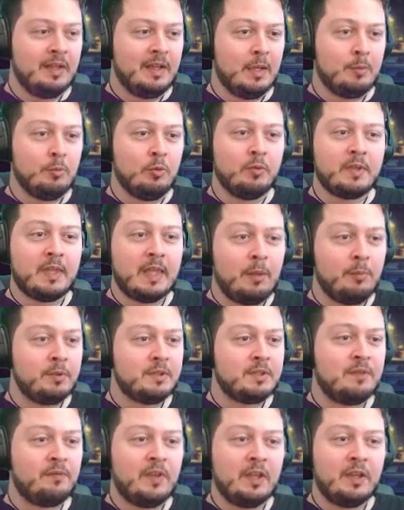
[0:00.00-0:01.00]
I'm okay
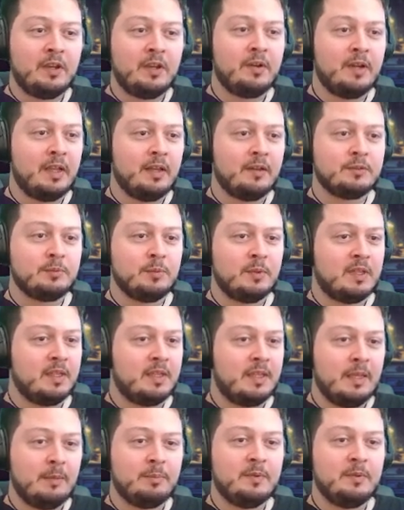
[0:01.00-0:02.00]
with the fingernails. We can
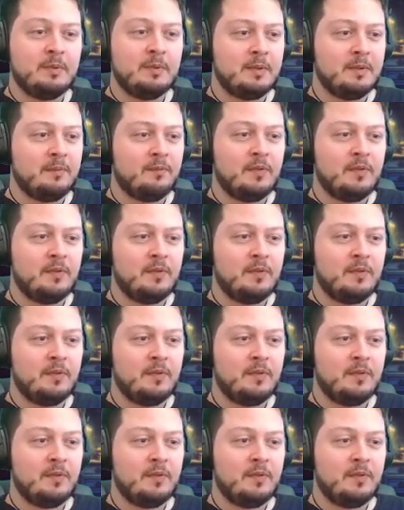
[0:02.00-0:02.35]
keep the